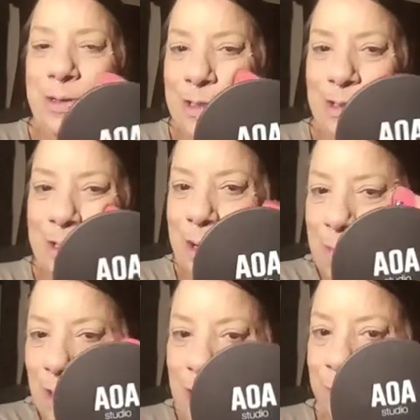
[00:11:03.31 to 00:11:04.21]
It's like,
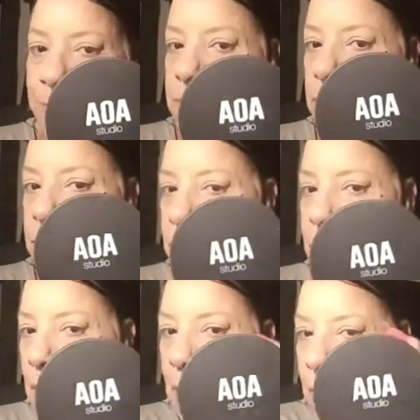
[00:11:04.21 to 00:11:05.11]
what
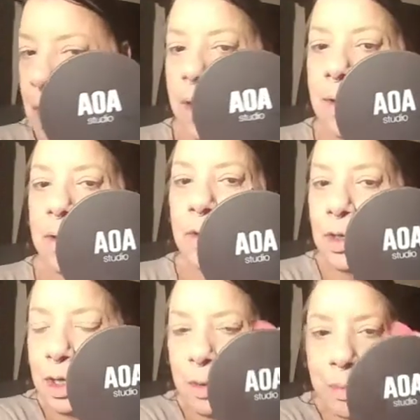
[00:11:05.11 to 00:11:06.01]
is
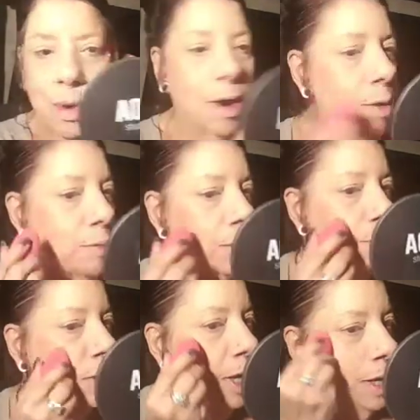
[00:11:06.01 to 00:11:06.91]
your problem,
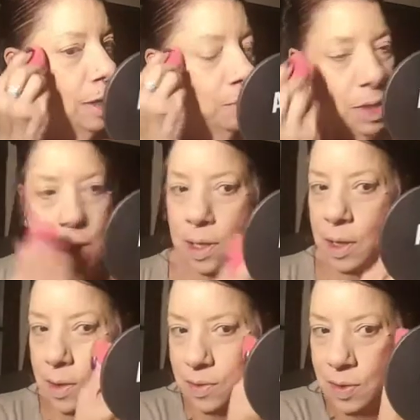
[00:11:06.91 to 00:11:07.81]
lady?
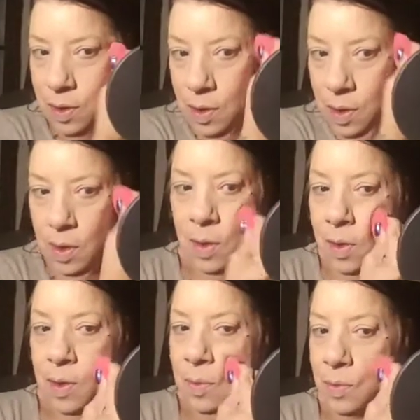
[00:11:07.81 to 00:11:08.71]
Because
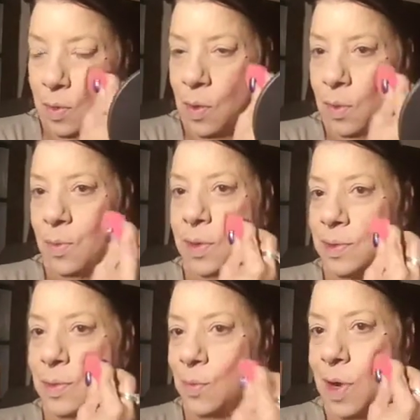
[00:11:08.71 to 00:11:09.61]
that was the whole
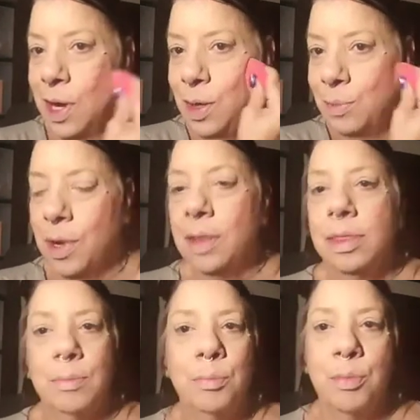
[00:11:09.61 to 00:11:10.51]
reason why you bought
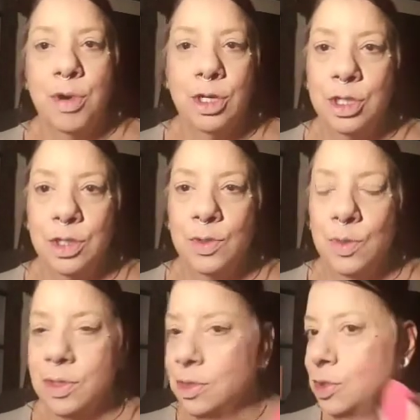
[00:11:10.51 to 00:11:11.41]
the brushes,
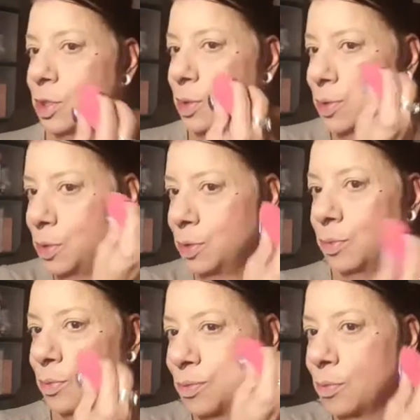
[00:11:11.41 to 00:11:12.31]
was to
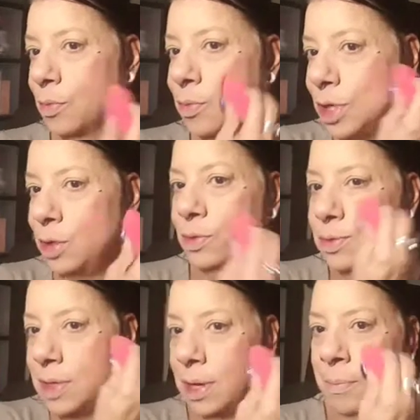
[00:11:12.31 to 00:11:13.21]
use
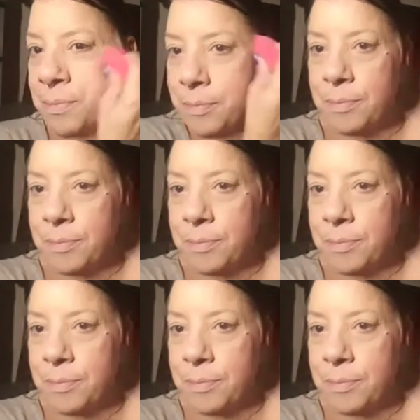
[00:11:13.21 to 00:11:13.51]
them.